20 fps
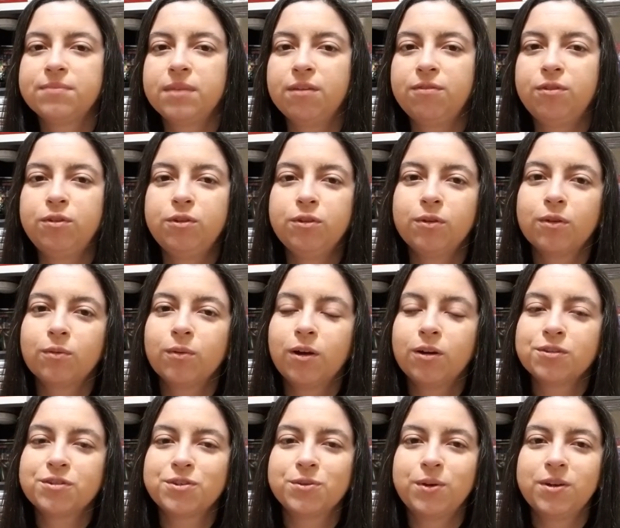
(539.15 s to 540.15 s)
If you do the
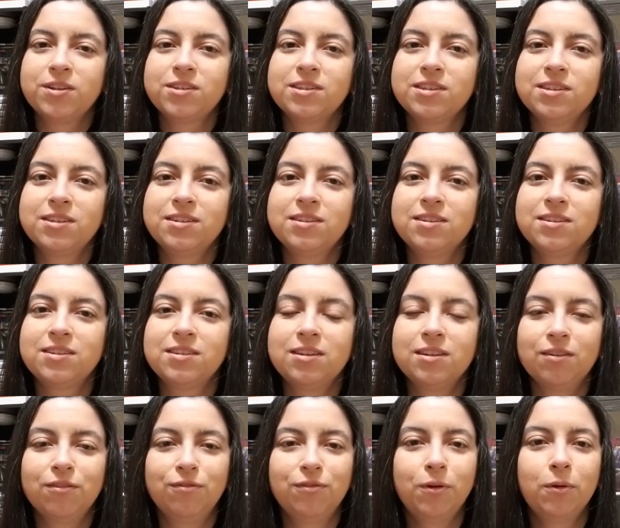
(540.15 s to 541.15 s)
wrong choices,
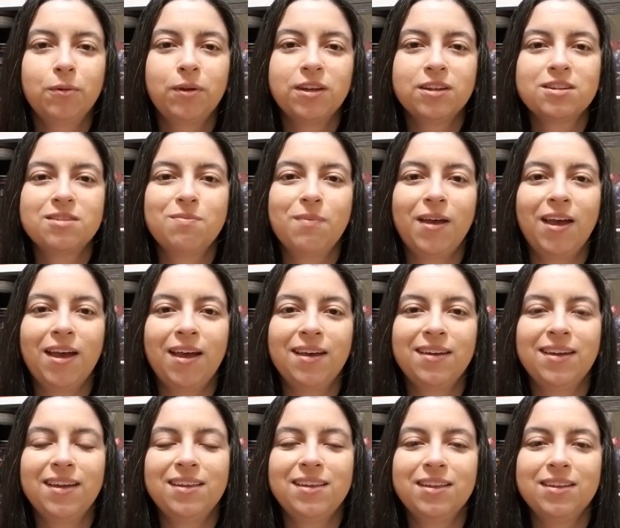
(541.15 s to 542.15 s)
the phone gets
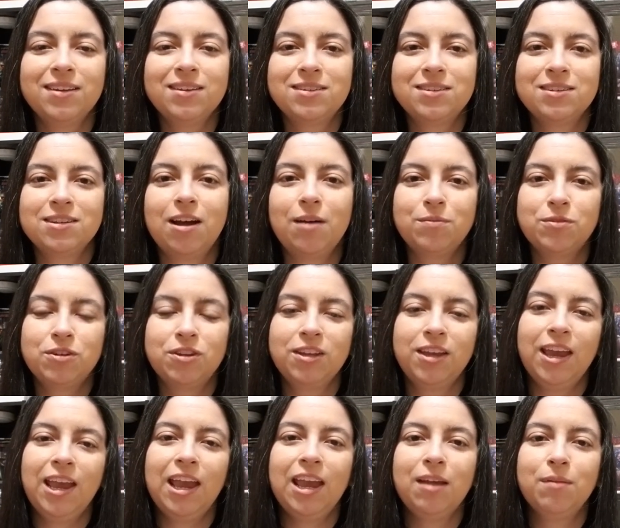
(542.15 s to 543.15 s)
mad and then stops the
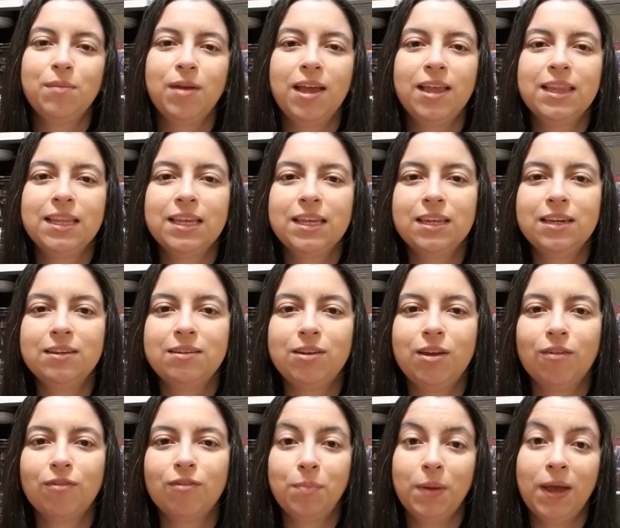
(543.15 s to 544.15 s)
game, and then
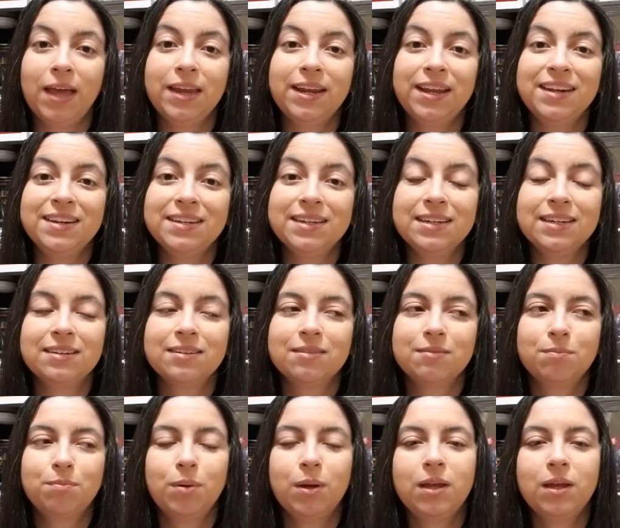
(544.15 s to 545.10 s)
a bad ending.